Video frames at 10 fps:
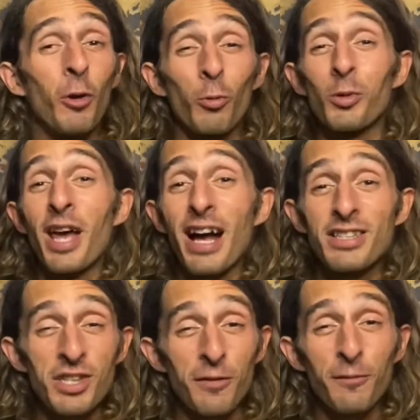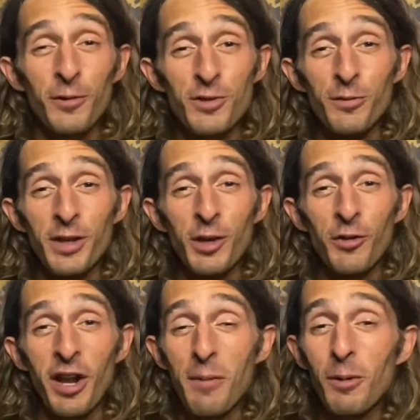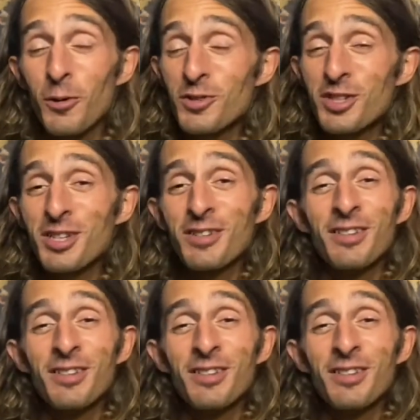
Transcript: react to the first video that I posted